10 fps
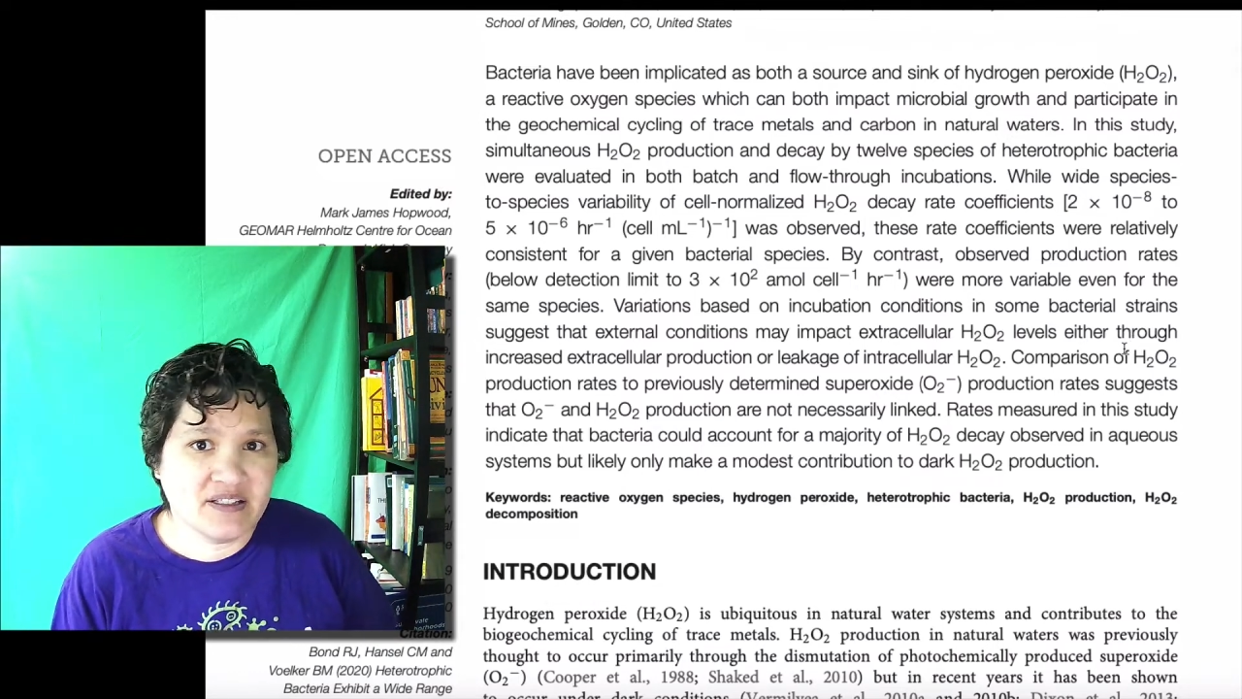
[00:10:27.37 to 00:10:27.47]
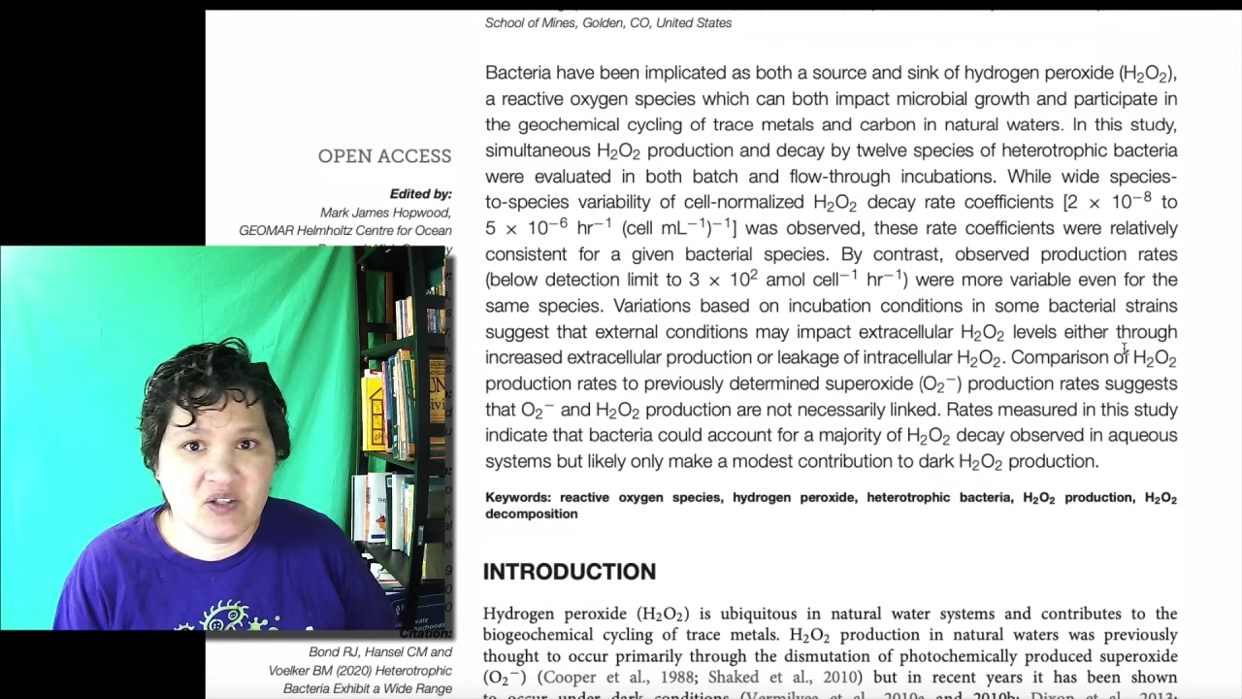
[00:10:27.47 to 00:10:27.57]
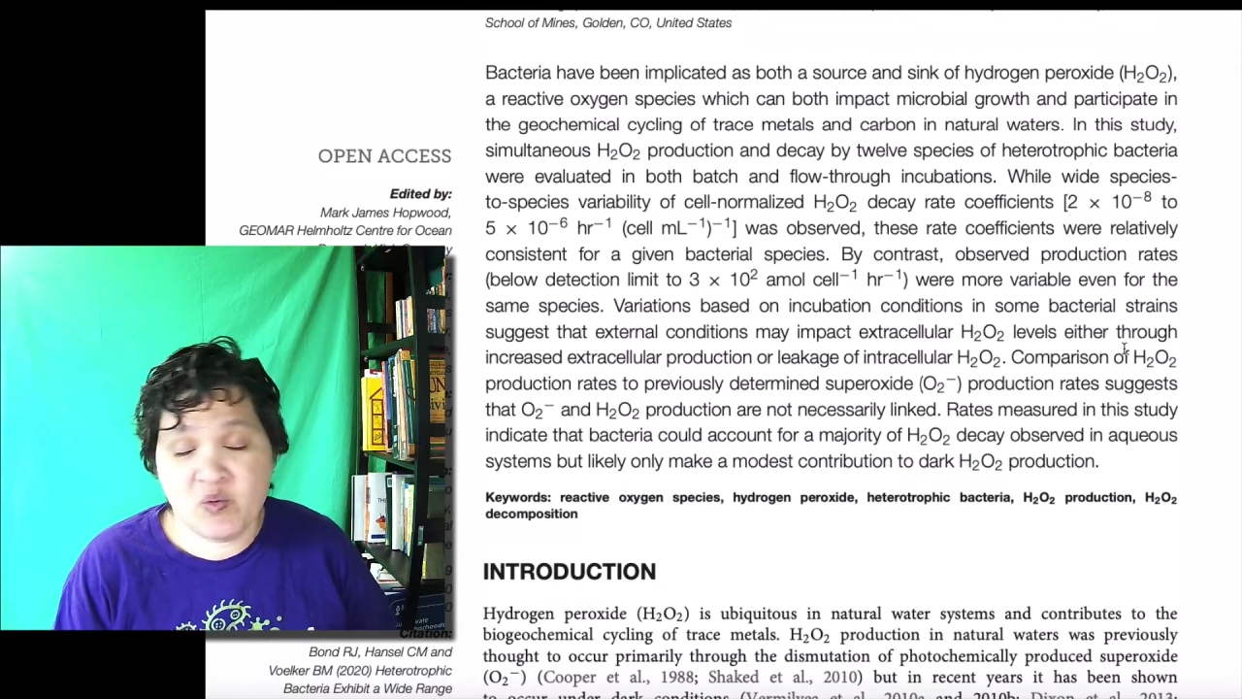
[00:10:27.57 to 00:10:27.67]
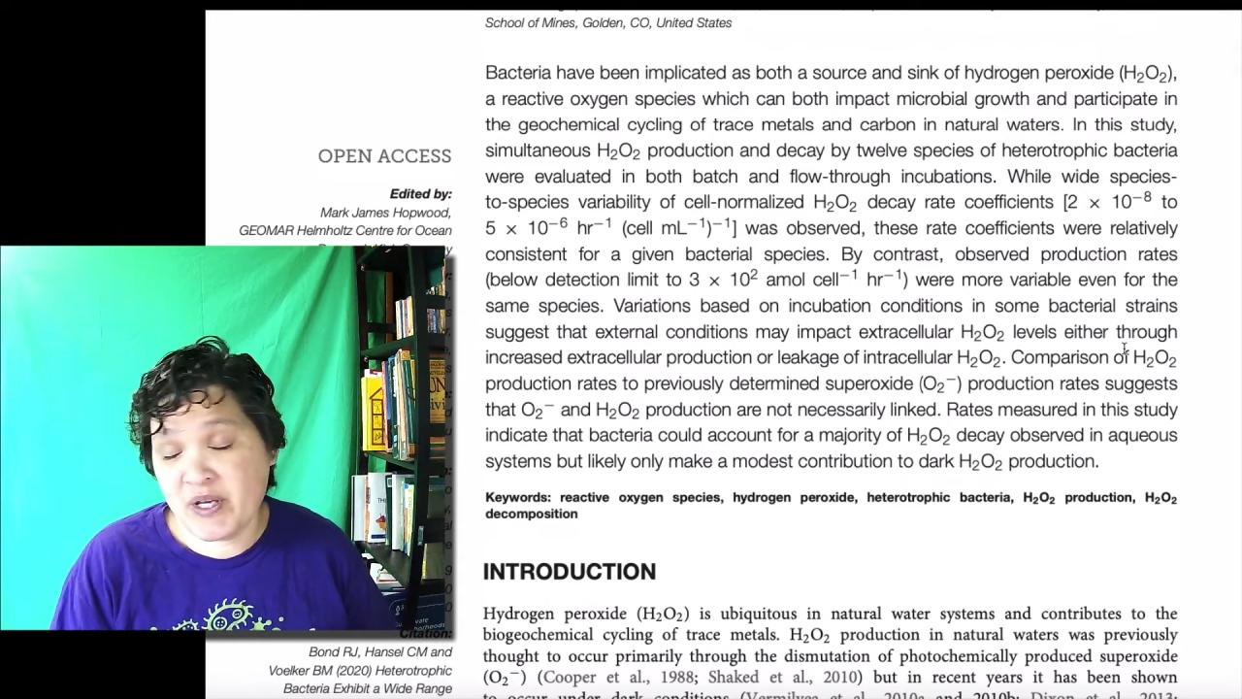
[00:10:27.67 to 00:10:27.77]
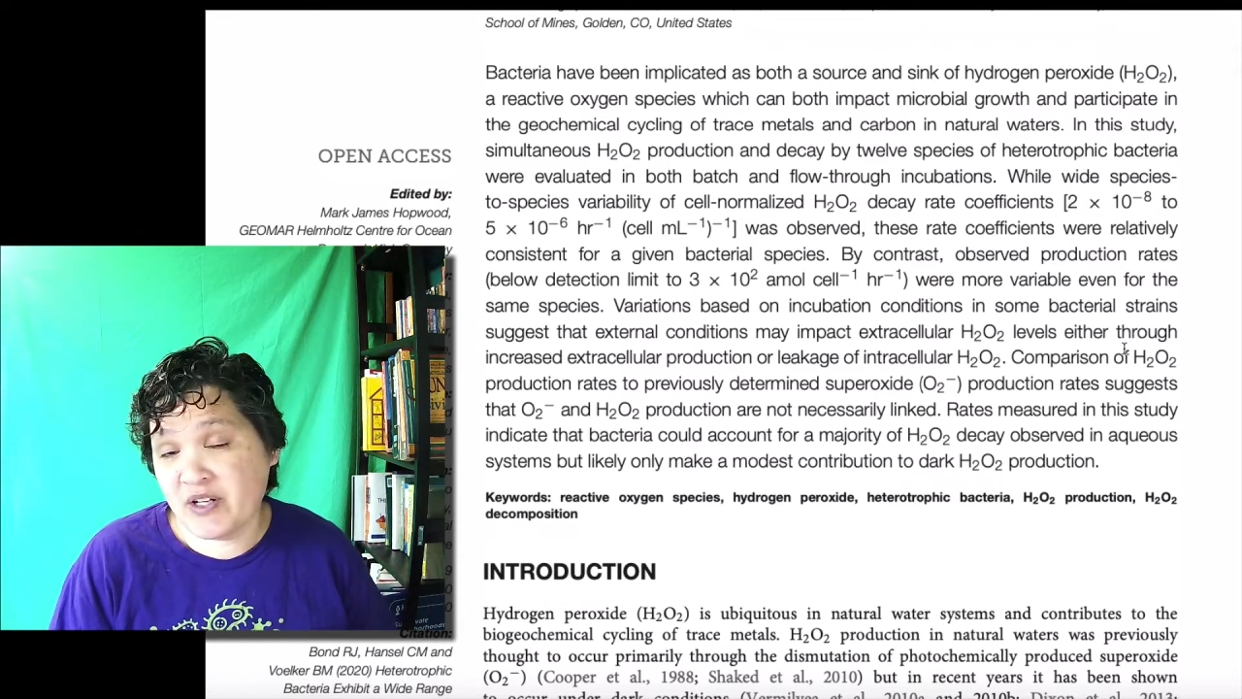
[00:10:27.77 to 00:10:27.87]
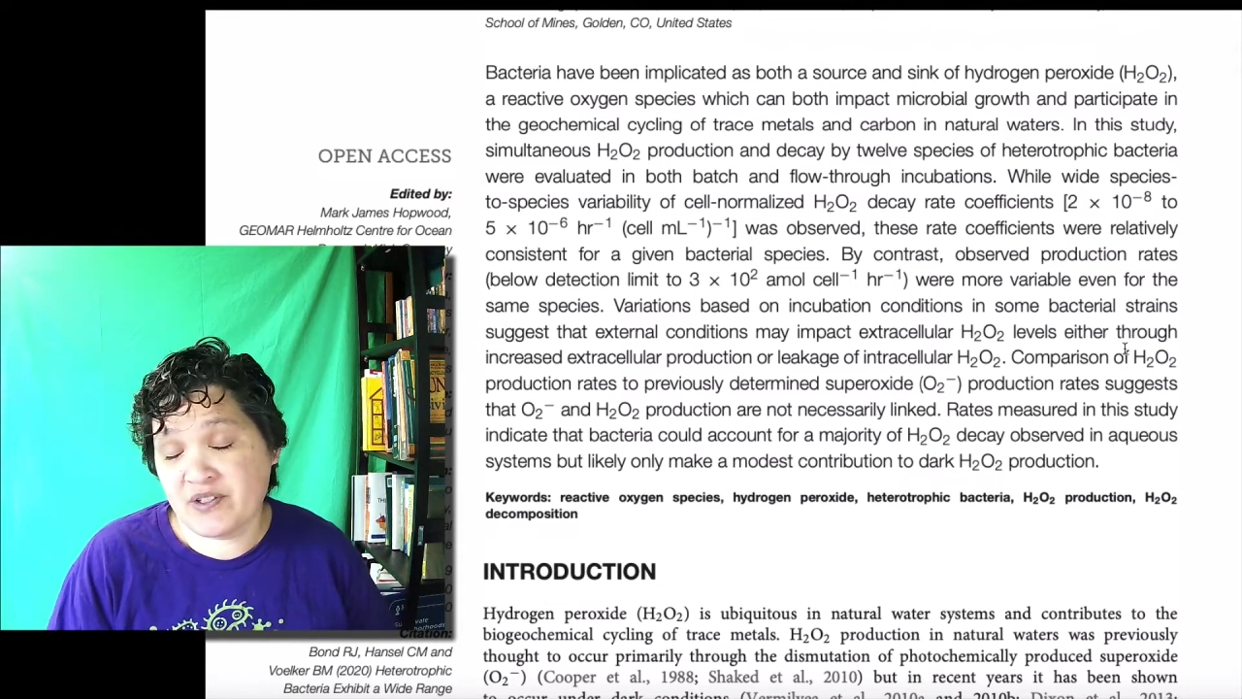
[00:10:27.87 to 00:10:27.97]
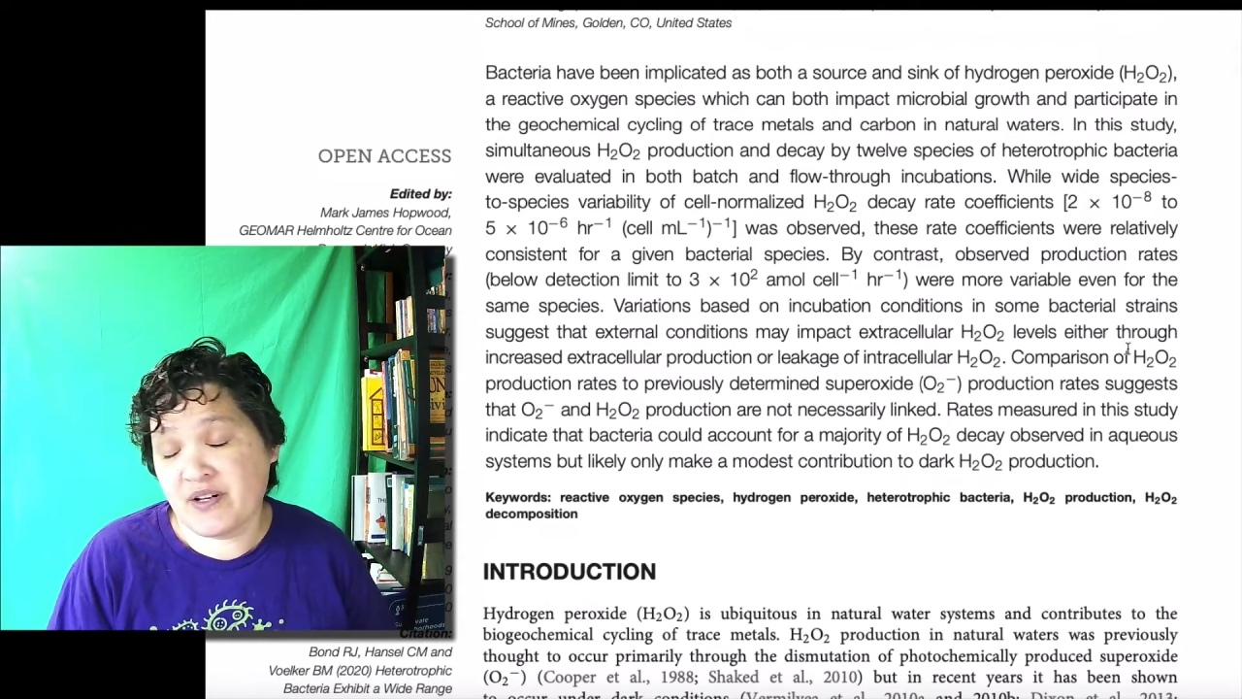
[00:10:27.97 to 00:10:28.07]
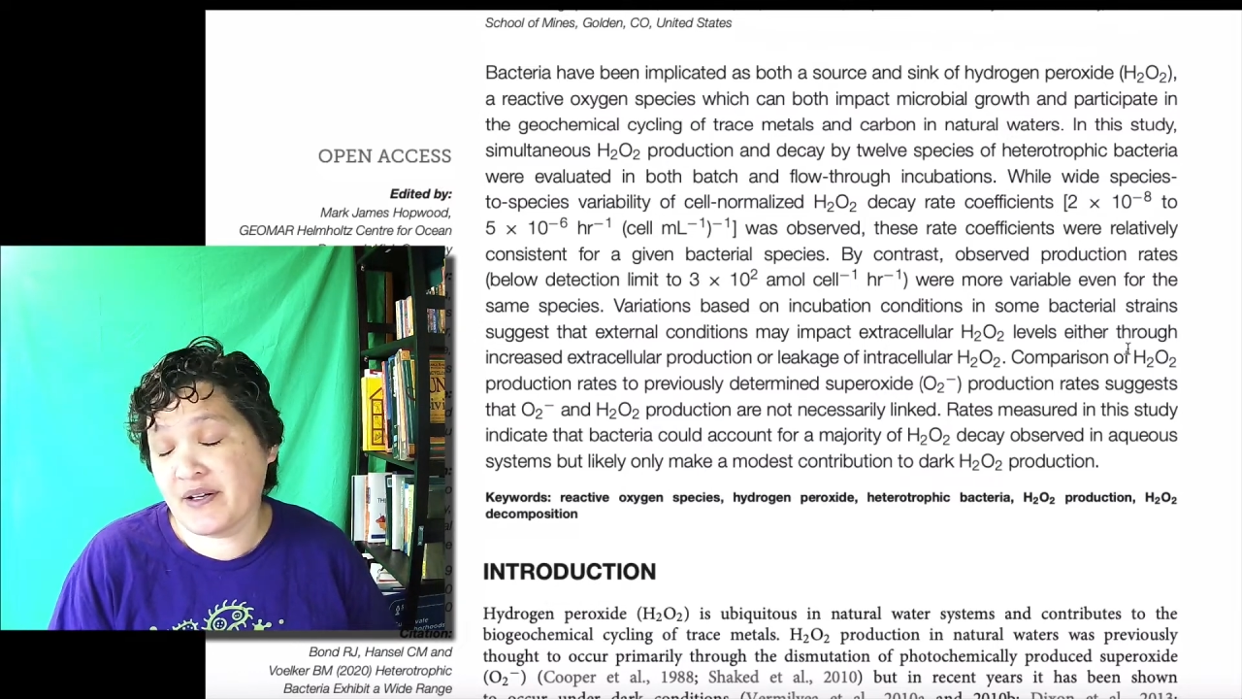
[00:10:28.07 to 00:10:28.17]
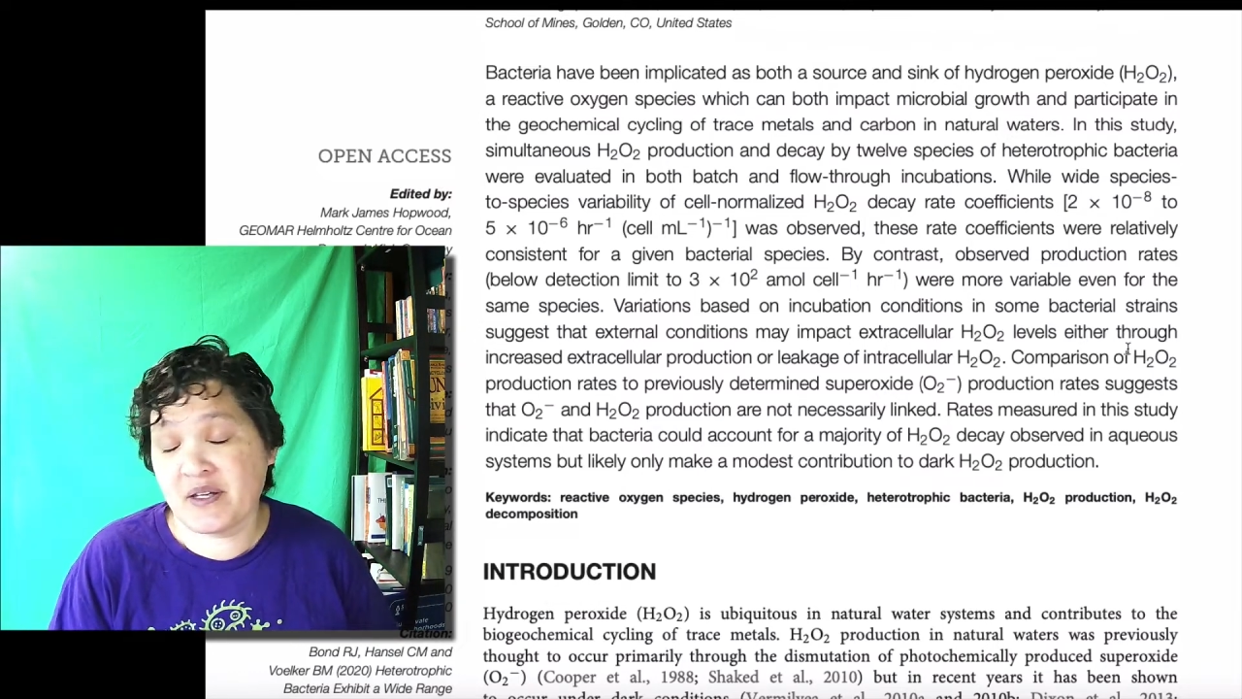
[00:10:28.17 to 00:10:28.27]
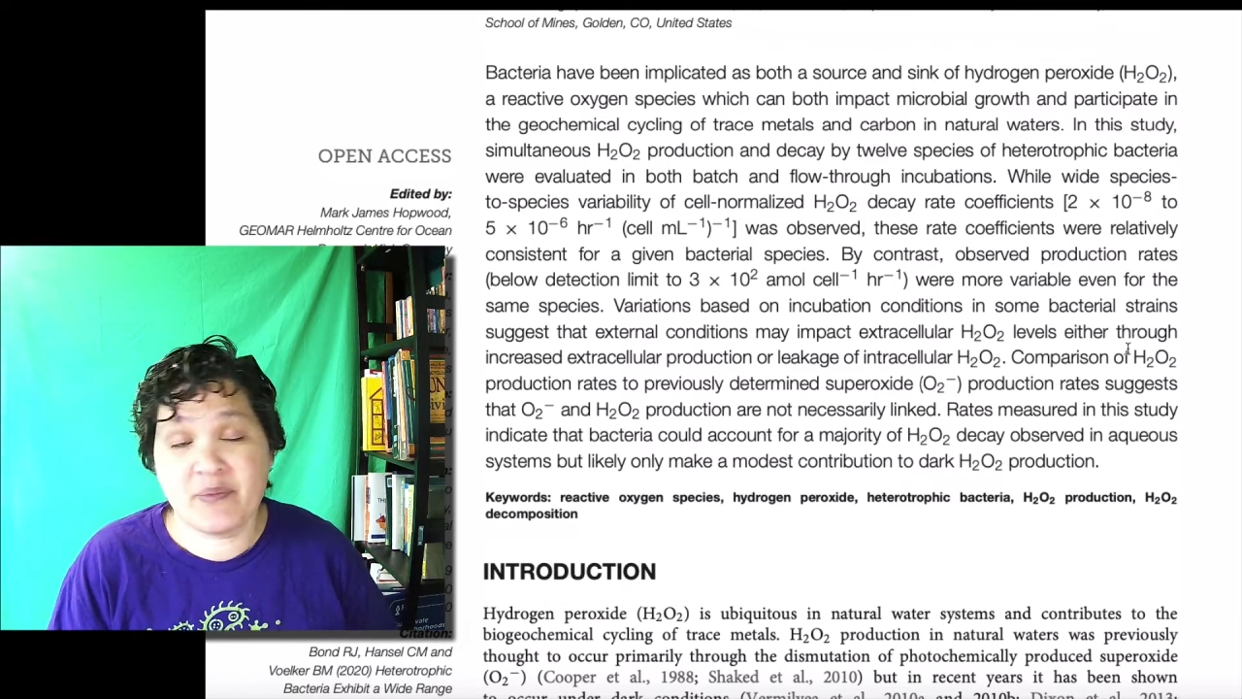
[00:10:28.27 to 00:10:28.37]
we are
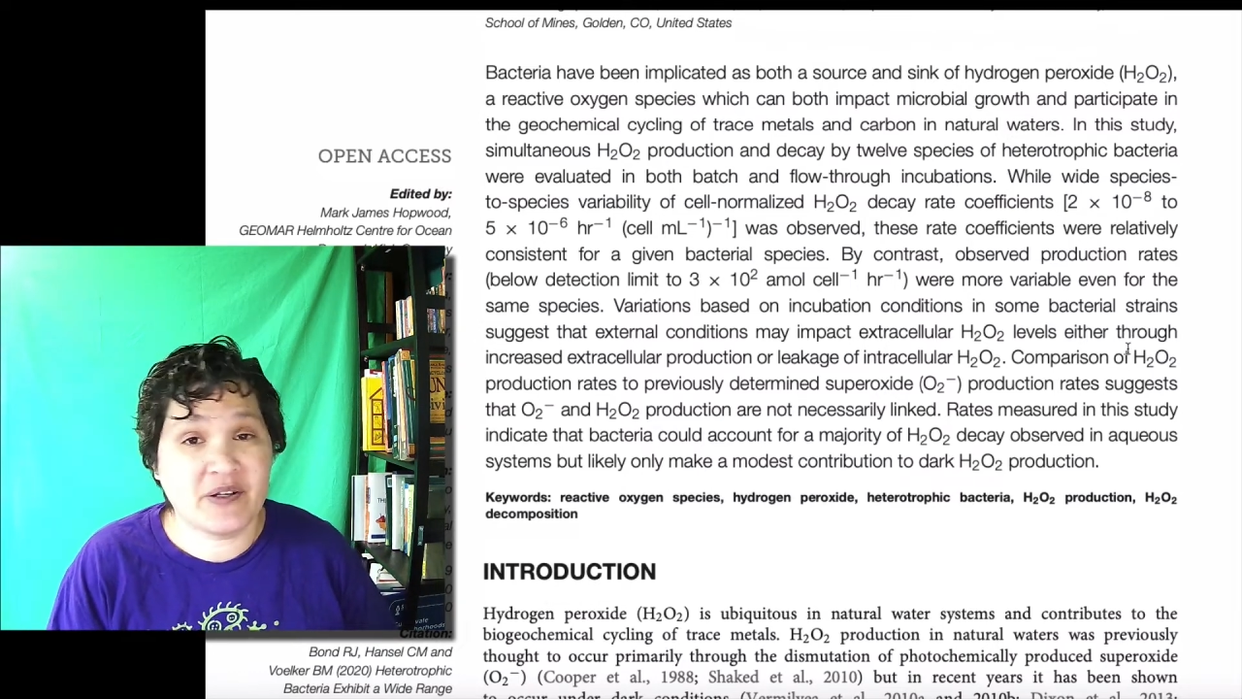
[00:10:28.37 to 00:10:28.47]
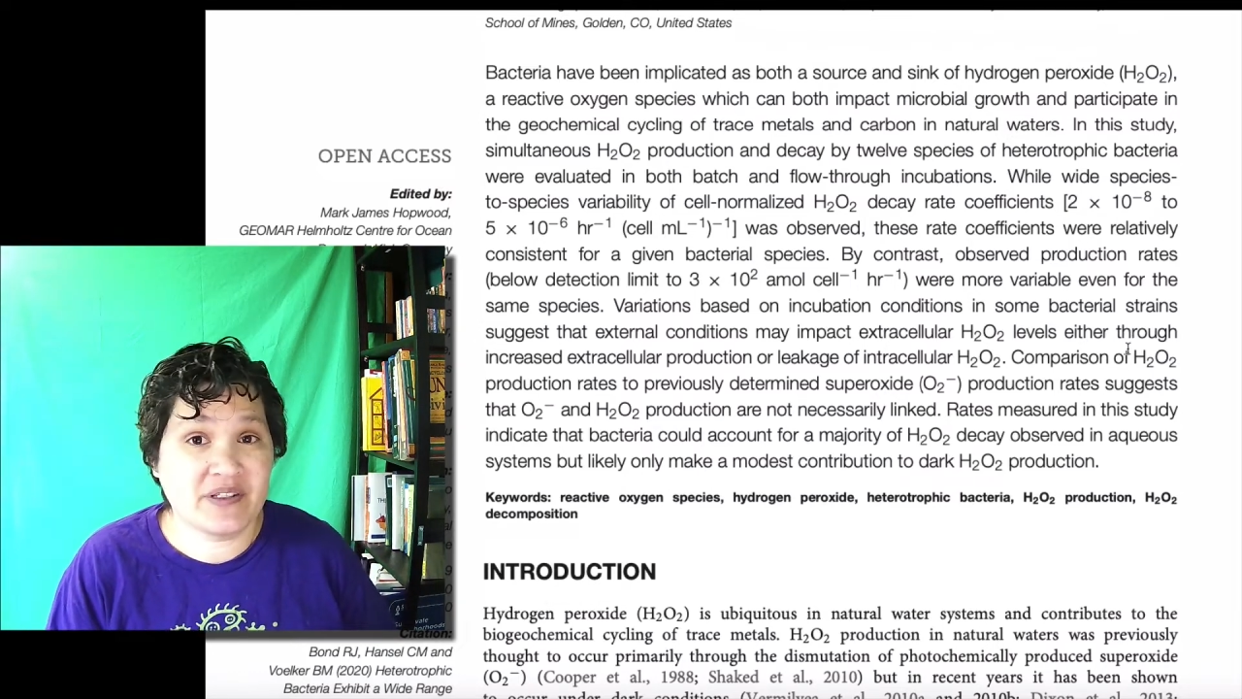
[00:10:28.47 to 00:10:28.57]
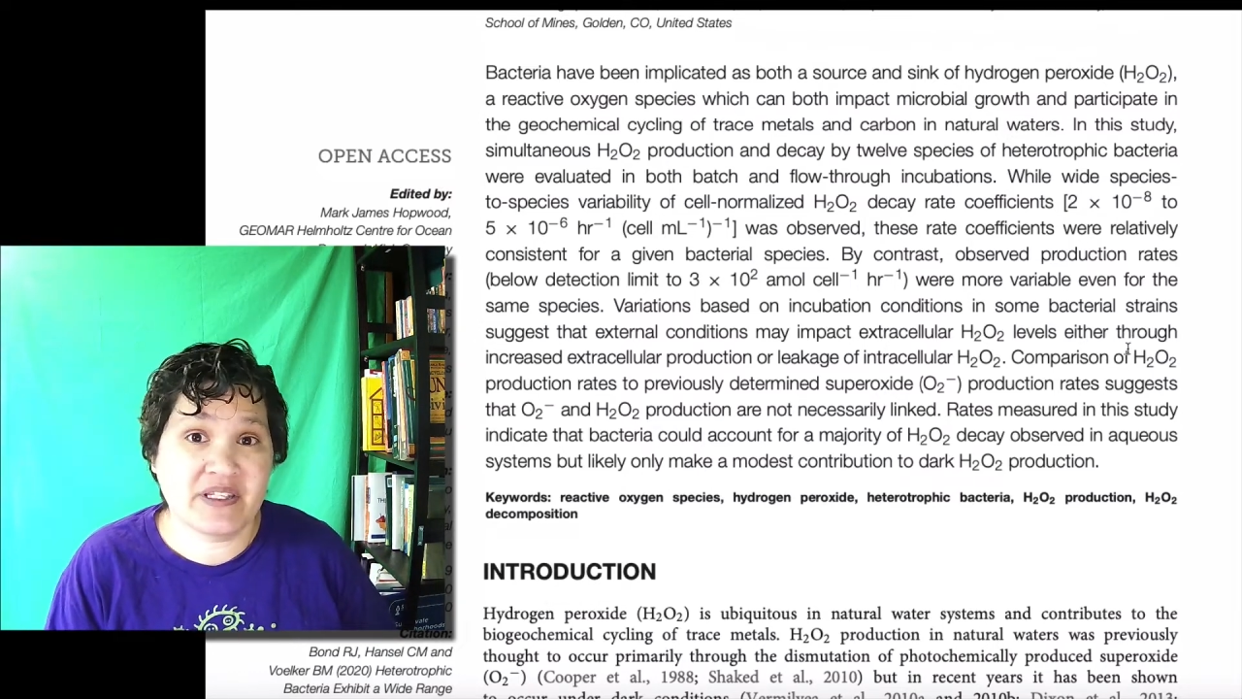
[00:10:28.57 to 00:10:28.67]
talking about